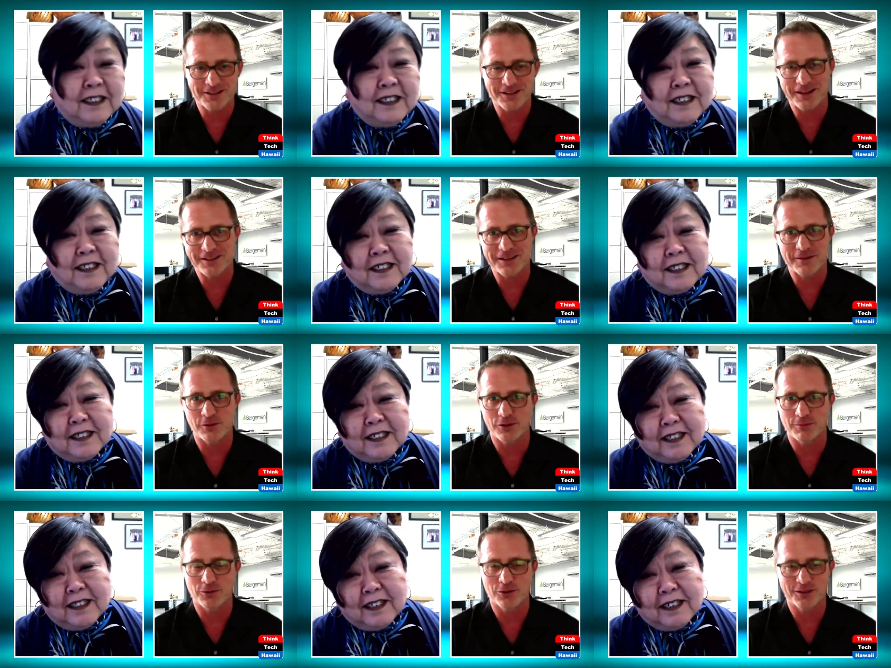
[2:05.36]
Speaker 1: of that
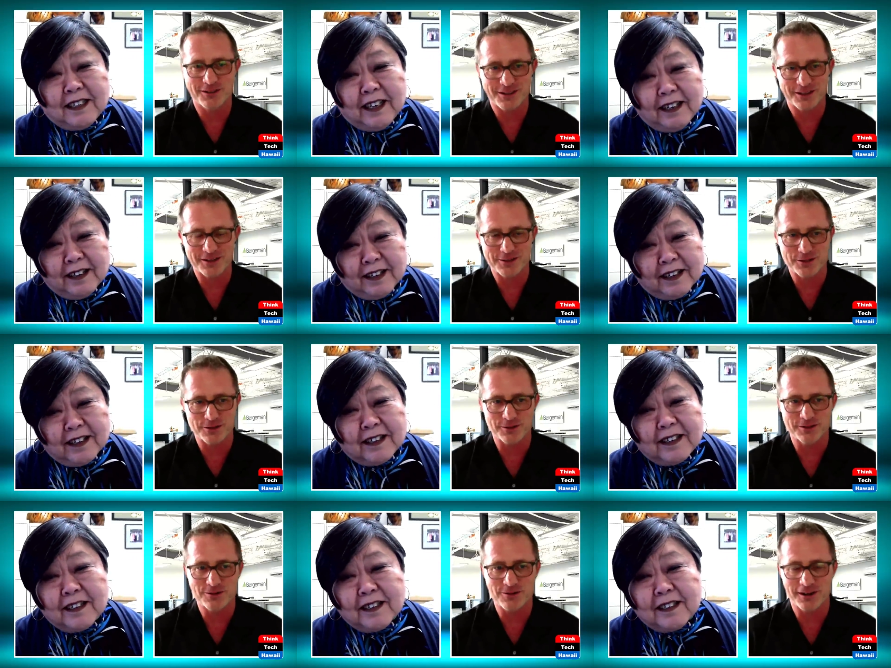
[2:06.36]
table, both
Speaker 2: as the yeah.
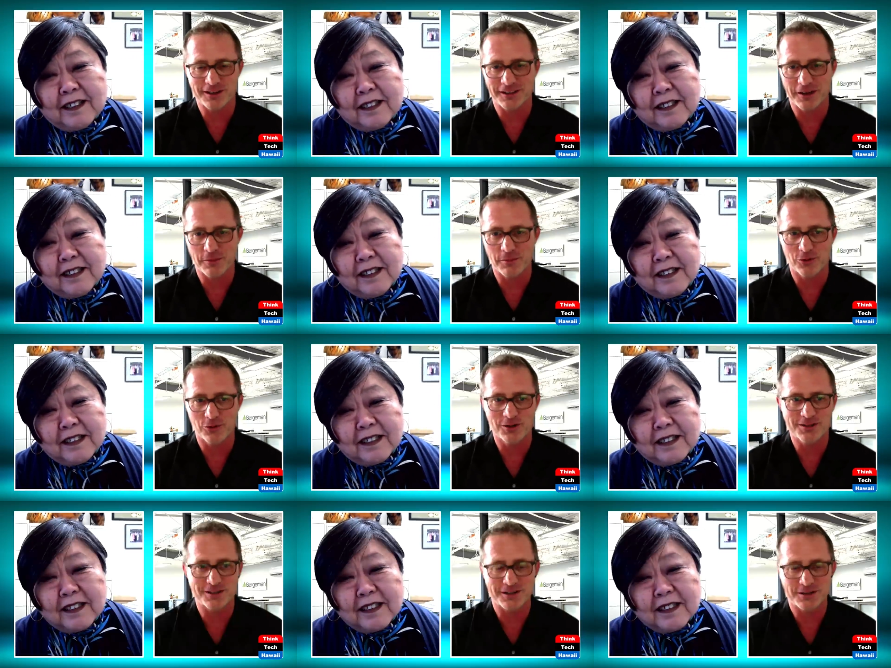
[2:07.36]
consultant trying to help
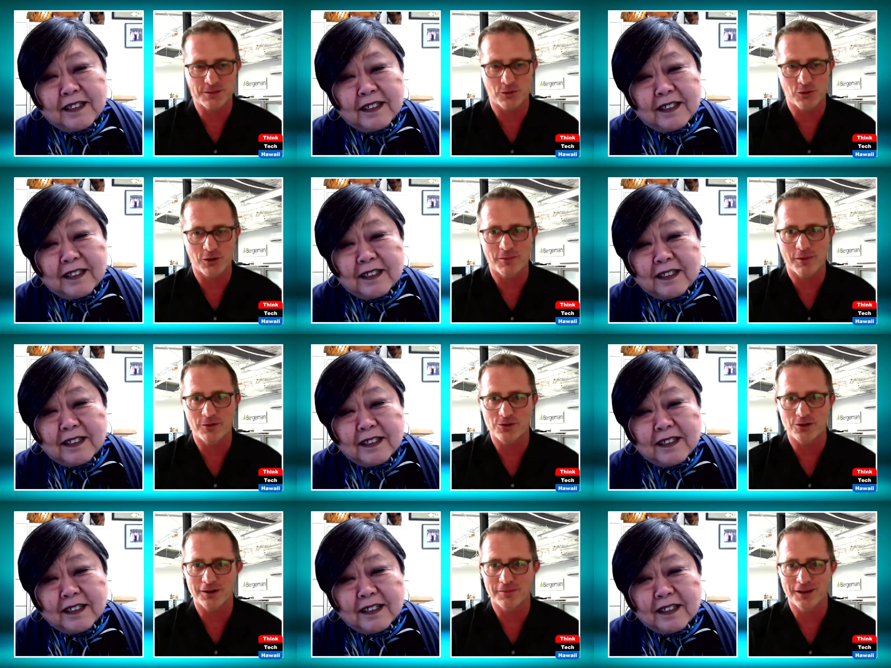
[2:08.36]
boards and as the board member
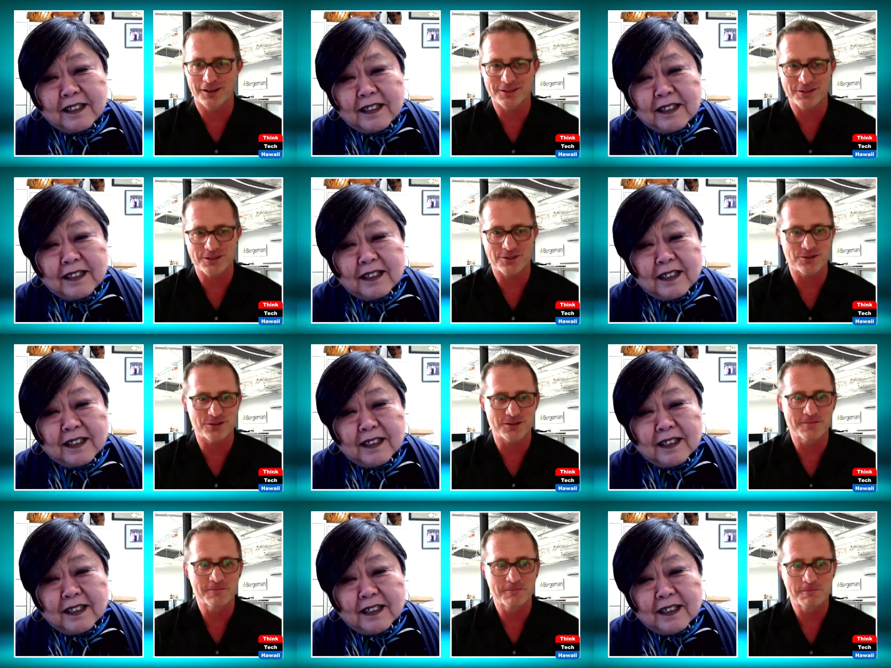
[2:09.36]
trying to make decisions.
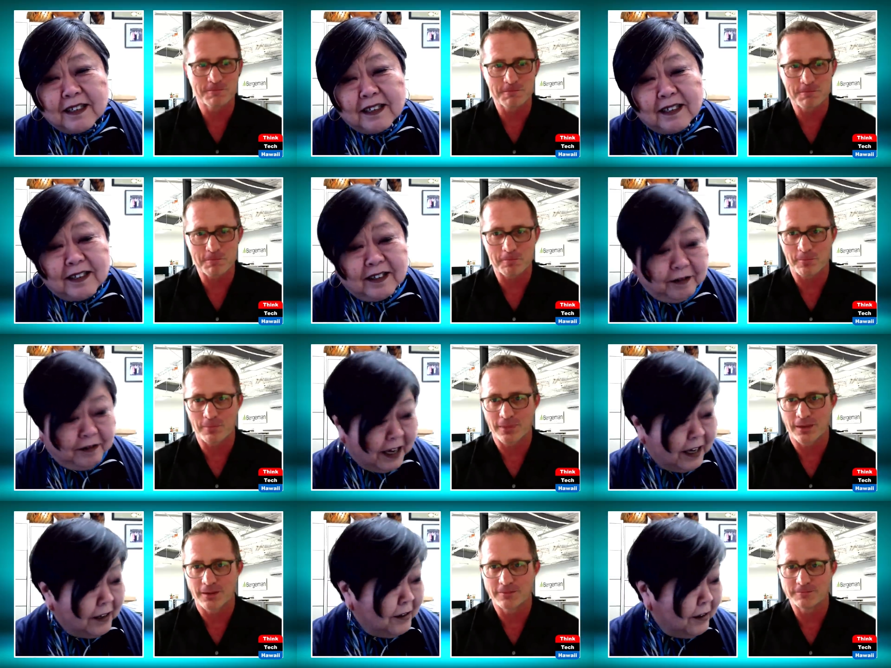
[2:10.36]

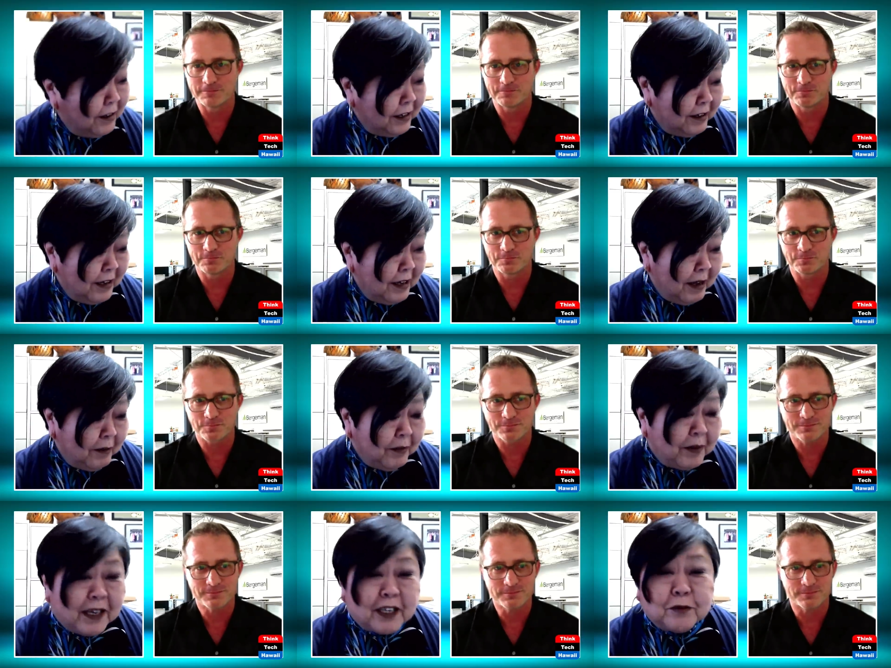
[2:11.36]
Okay, good.
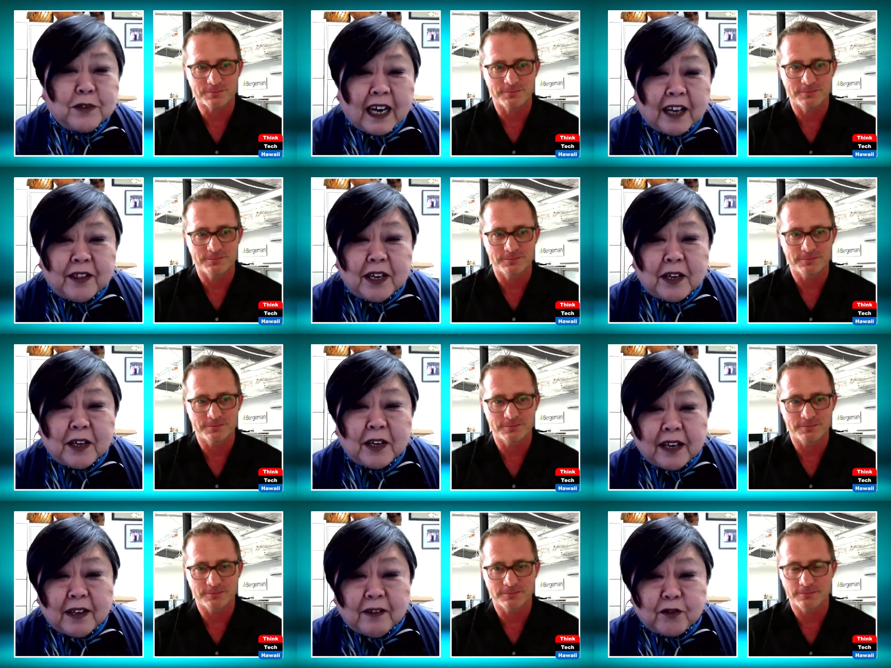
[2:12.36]
Because we, I think we,
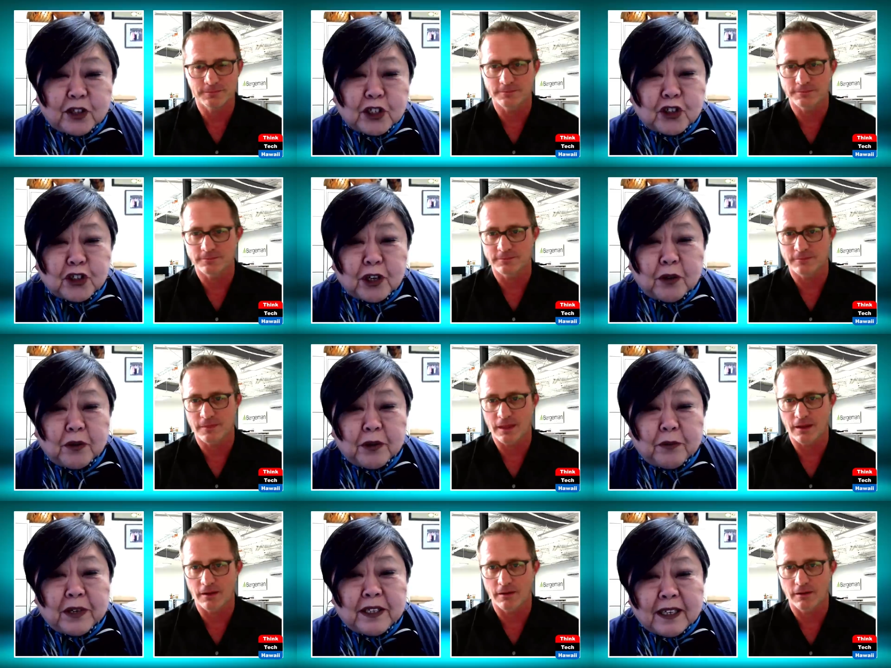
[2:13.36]
I think for this
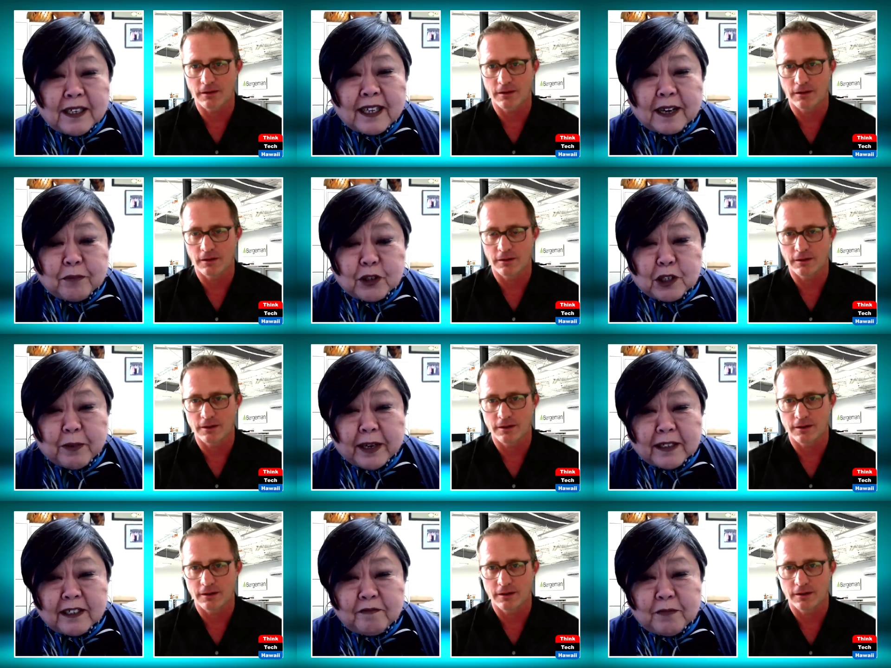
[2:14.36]
show, we need that
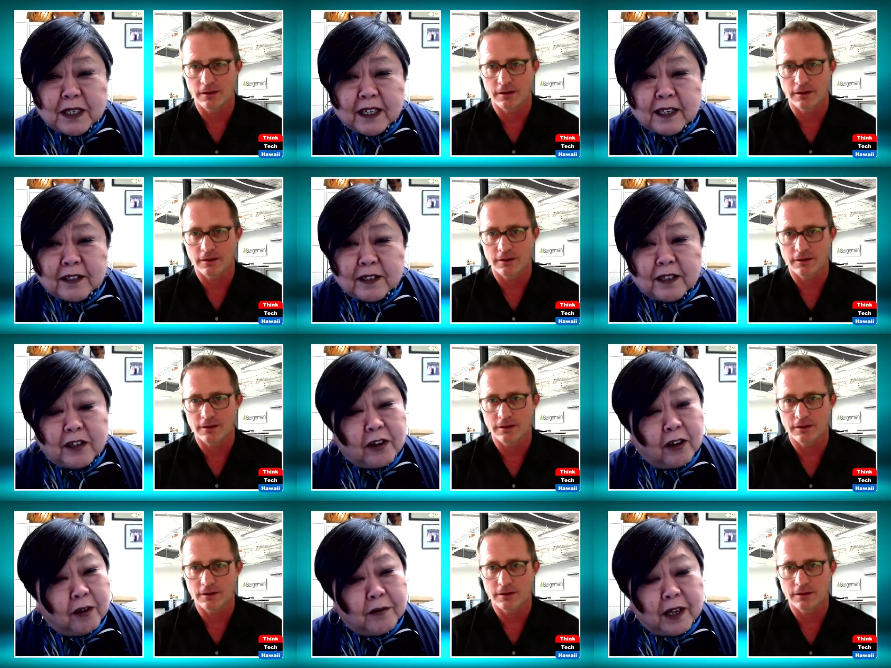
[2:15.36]
perspective, because,
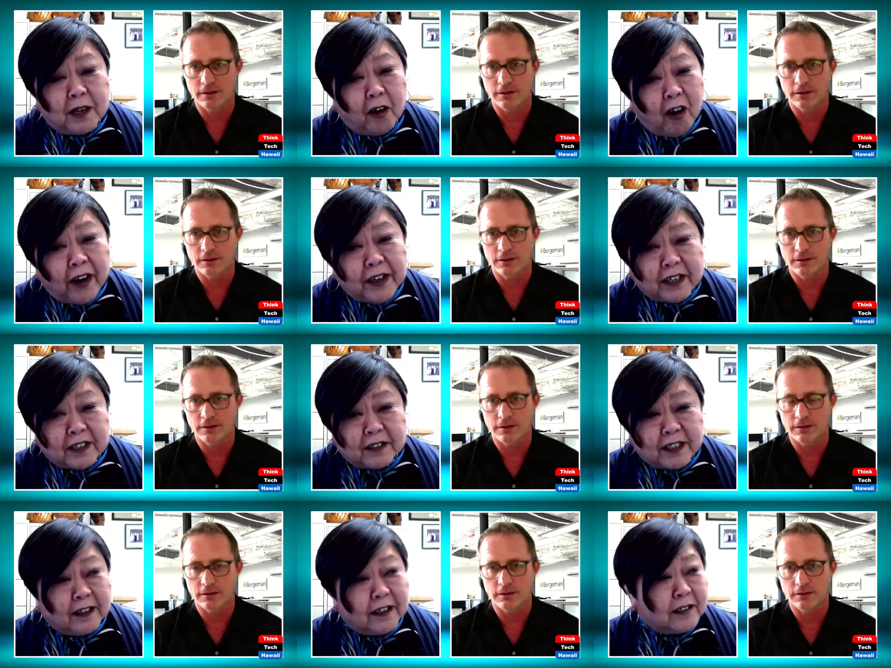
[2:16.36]
you know, the
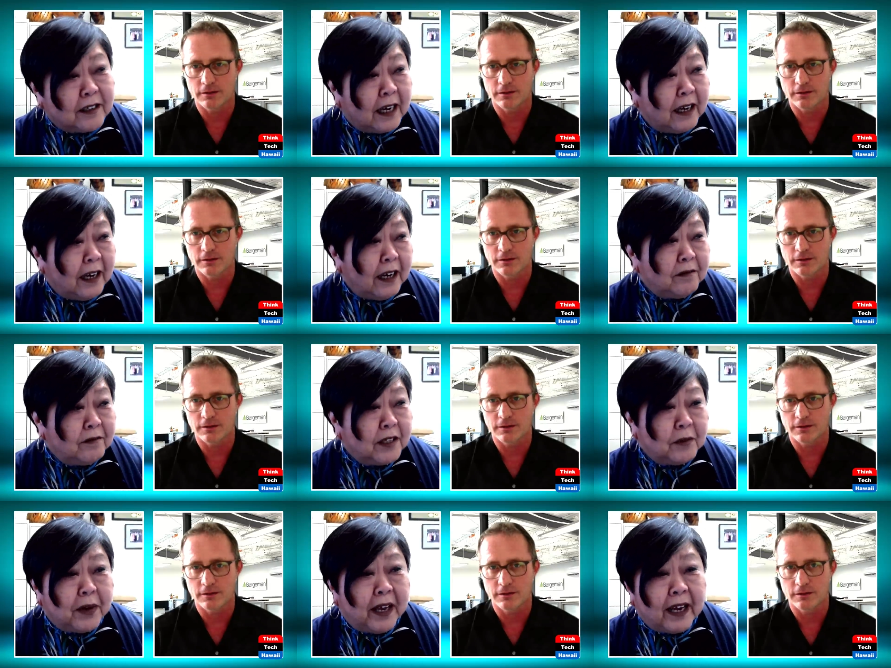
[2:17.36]
audience, at least I, I
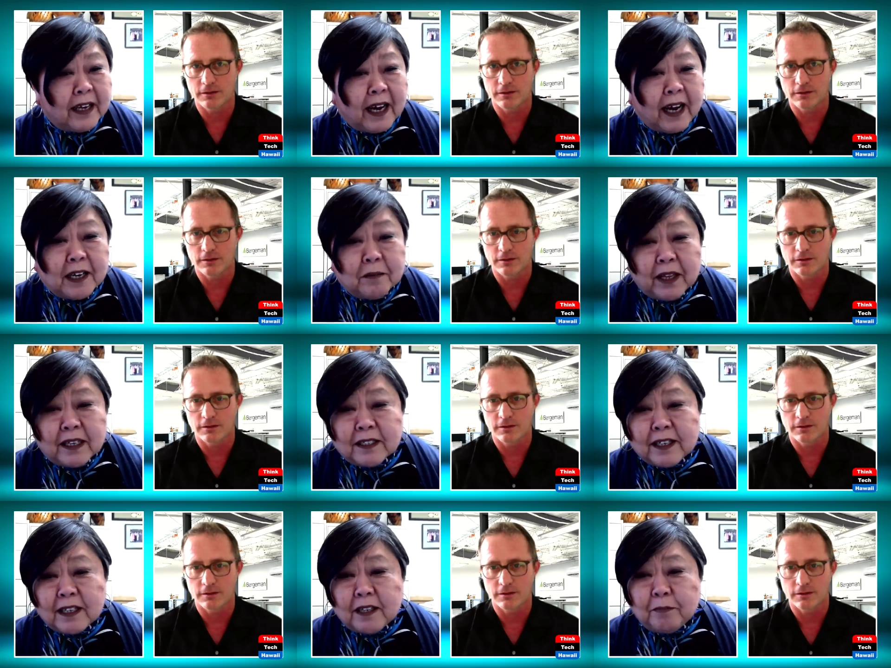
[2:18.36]
the way I contemplate
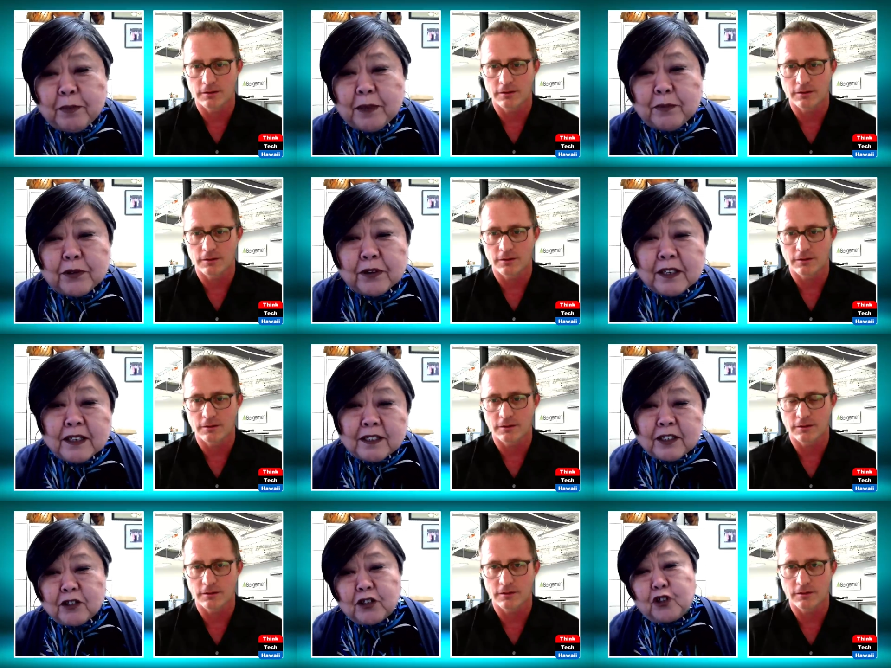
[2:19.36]
is that the people who are
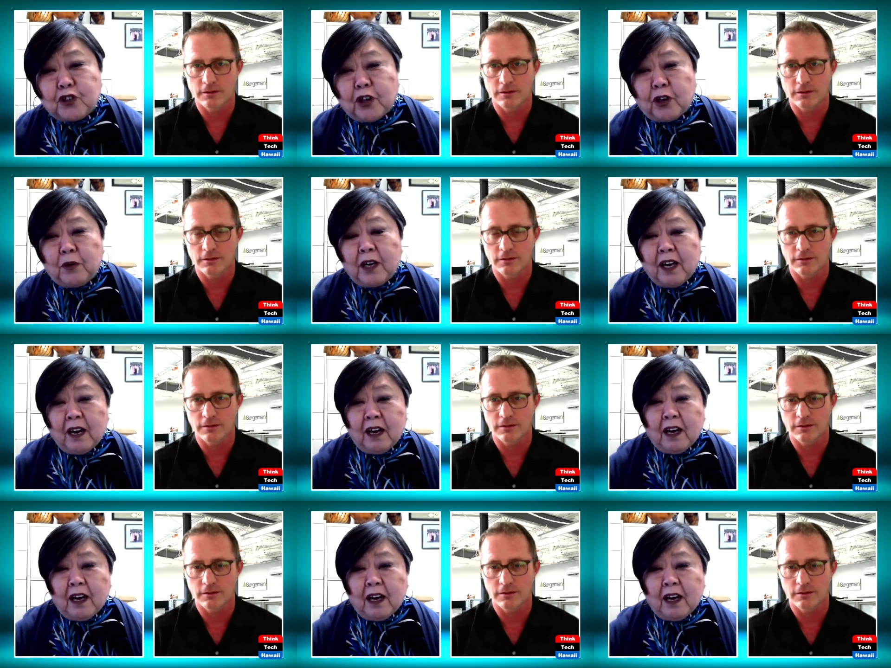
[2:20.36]
listening to this show,